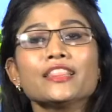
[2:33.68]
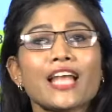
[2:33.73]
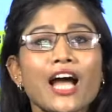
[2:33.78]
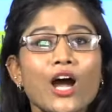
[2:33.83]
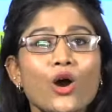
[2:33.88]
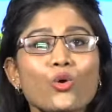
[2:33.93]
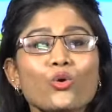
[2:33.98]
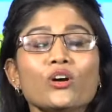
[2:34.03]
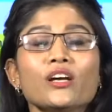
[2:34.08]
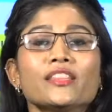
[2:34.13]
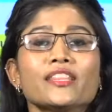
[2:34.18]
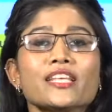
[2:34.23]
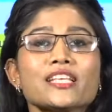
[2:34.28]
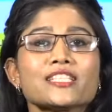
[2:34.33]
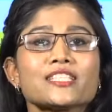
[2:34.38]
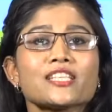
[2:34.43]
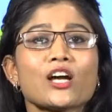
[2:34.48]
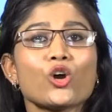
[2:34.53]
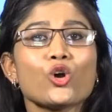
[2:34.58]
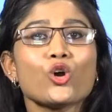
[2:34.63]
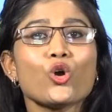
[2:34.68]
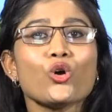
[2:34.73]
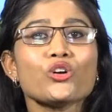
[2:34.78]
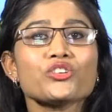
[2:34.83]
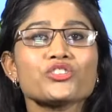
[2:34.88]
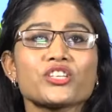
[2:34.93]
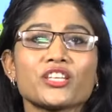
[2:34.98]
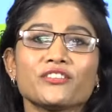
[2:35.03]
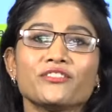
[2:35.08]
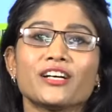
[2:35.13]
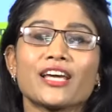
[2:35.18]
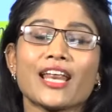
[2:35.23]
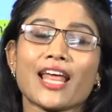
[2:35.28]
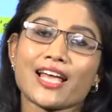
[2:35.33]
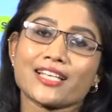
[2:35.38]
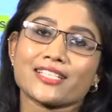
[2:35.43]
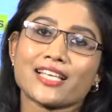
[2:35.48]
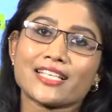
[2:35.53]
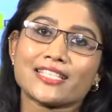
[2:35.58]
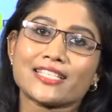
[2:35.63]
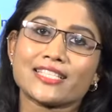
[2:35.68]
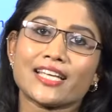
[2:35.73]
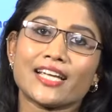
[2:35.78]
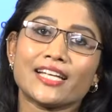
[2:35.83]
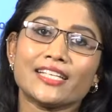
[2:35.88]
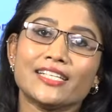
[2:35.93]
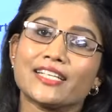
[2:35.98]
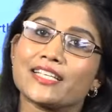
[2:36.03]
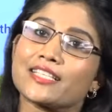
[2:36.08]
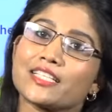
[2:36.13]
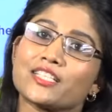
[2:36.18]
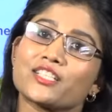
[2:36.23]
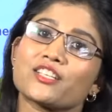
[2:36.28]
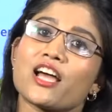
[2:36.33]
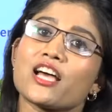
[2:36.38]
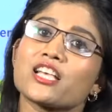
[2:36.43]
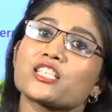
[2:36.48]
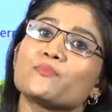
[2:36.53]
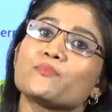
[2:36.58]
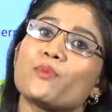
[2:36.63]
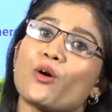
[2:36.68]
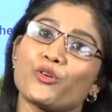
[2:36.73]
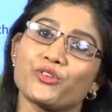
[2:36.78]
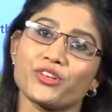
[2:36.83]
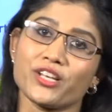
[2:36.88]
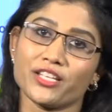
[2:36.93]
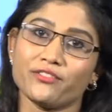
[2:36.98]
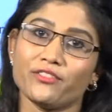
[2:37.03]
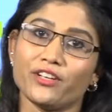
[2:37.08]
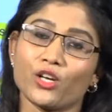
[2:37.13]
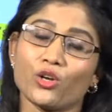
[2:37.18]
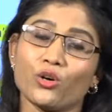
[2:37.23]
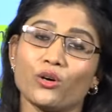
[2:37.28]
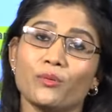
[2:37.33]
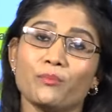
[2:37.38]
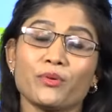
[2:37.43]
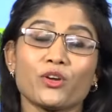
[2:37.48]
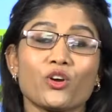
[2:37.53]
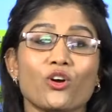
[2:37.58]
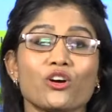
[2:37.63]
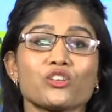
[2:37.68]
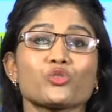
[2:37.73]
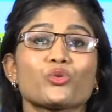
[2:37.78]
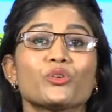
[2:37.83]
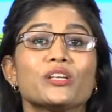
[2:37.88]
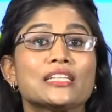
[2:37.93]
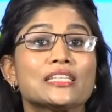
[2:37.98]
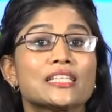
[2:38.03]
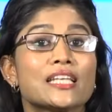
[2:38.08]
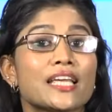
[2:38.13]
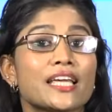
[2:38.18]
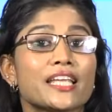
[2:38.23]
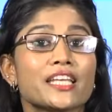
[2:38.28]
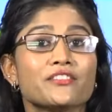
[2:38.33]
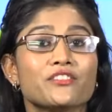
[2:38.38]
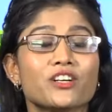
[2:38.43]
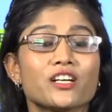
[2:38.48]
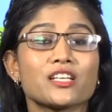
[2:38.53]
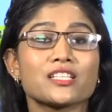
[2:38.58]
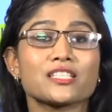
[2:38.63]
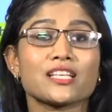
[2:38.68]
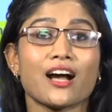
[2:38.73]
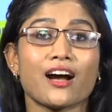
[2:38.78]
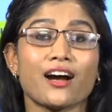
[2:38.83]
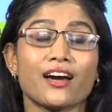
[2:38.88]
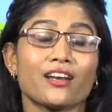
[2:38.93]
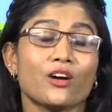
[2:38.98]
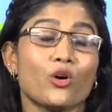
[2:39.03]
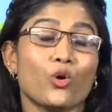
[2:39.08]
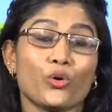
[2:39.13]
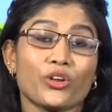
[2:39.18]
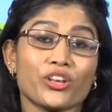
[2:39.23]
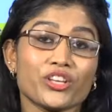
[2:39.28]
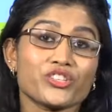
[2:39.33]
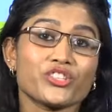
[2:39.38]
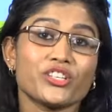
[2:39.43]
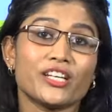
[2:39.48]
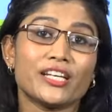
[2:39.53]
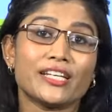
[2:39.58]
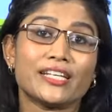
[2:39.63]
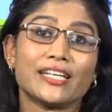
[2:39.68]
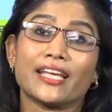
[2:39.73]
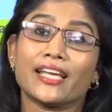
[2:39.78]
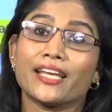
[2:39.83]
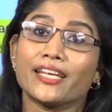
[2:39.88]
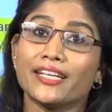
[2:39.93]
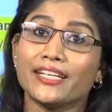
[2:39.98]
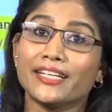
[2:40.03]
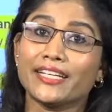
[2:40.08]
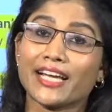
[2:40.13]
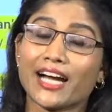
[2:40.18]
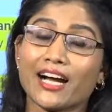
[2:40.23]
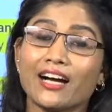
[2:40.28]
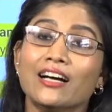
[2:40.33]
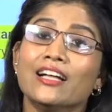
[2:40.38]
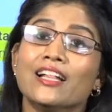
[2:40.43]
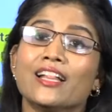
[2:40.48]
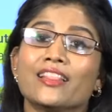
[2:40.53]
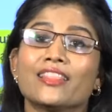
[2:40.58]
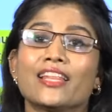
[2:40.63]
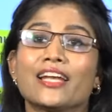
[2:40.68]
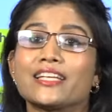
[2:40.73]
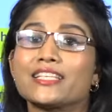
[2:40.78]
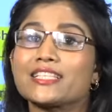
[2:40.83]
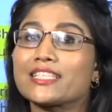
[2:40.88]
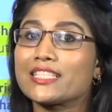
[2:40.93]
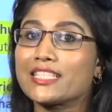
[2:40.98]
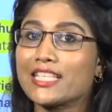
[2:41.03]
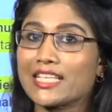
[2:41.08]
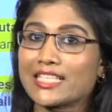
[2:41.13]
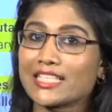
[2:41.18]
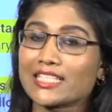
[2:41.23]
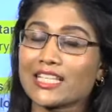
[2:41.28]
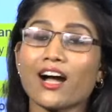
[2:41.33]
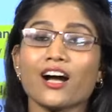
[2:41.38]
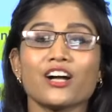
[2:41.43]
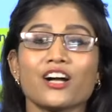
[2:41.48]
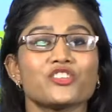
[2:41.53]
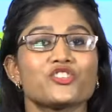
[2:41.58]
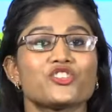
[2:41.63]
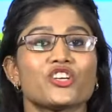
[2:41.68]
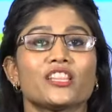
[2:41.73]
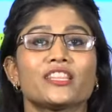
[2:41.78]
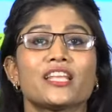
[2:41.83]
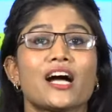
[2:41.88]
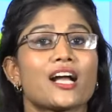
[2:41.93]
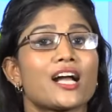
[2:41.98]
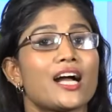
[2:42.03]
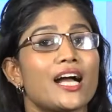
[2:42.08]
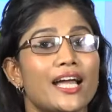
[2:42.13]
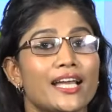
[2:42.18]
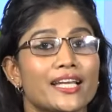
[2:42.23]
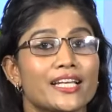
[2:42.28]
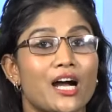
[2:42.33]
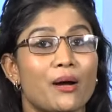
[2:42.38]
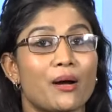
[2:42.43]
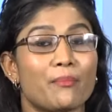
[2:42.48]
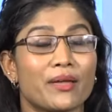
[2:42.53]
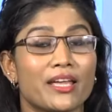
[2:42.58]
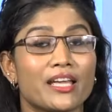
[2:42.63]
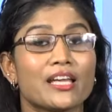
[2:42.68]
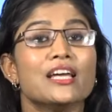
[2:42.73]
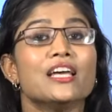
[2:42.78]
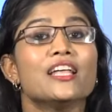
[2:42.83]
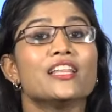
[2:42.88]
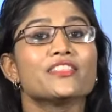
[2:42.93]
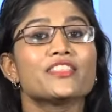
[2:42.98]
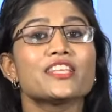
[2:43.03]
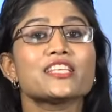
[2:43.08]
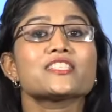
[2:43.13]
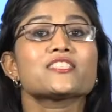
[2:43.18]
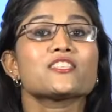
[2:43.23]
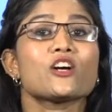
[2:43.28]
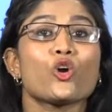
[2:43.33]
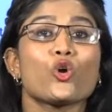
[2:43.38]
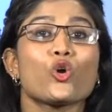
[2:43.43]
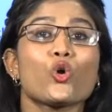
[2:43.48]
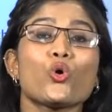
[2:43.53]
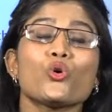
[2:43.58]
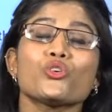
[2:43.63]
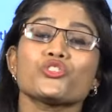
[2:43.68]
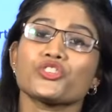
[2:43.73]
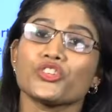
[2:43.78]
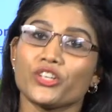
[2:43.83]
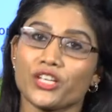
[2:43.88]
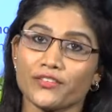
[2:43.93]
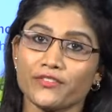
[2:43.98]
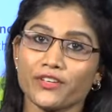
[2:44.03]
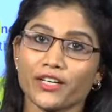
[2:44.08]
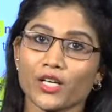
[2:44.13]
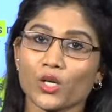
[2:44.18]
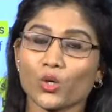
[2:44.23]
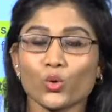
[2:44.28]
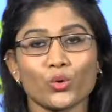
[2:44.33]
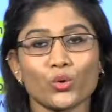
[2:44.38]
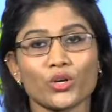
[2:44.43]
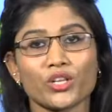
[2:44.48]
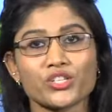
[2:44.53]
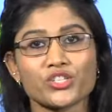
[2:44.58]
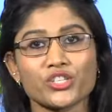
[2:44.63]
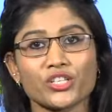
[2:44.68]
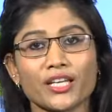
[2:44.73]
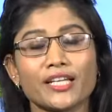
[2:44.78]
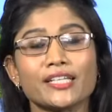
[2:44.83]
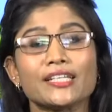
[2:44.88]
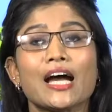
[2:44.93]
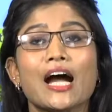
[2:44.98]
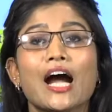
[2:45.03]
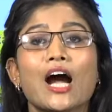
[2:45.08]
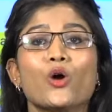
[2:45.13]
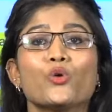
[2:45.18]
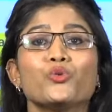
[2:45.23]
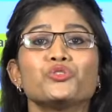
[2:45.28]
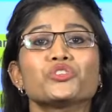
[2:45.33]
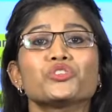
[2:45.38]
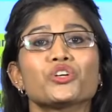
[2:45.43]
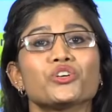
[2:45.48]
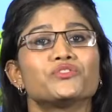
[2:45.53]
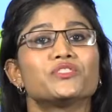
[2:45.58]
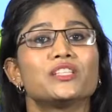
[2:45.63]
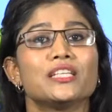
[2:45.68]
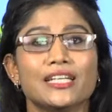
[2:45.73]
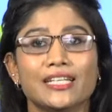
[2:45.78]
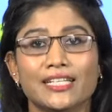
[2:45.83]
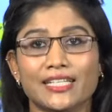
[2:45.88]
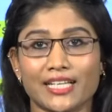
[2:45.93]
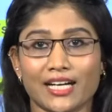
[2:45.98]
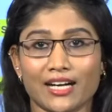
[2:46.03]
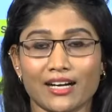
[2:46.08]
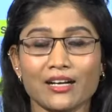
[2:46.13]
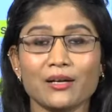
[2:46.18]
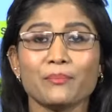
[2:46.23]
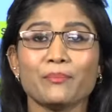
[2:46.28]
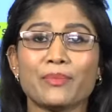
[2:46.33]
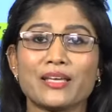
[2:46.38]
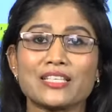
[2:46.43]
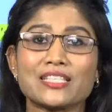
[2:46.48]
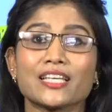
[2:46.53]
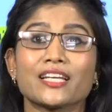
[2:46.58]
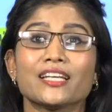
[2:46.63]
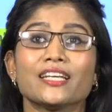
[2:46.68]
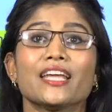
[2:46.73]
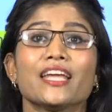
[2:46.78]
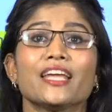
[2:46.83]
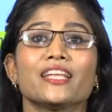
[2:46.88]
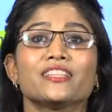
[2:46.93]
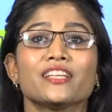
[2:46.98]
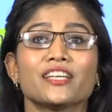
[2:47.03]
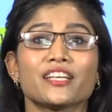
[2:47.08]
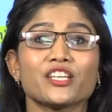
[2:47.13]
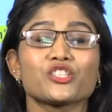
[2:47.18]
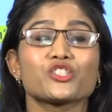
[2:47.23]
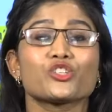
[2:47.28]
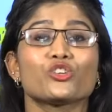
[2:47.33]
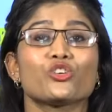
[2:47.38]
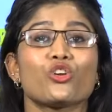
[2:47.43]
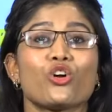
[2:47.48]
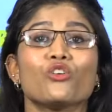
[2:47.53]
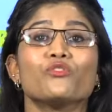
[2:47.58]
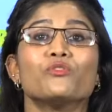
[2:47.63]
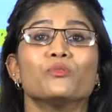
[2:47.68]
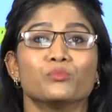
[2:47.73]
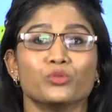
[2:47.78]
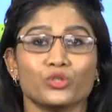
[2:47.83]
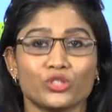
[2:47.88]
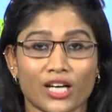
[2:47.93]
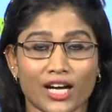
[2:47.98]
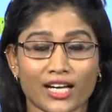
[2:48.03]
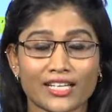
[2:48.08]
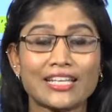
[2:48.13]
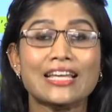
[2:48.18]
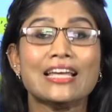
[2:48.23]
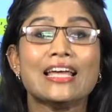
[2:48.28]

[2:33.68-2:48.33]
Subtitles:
Now this Sankosh river, as I said, it is a transboundary river because only three rivers are originating in India, that is Teesta, Jaldhaka and Kameng. This Sankosh river originate out of the India, basically in the region of Bhutan,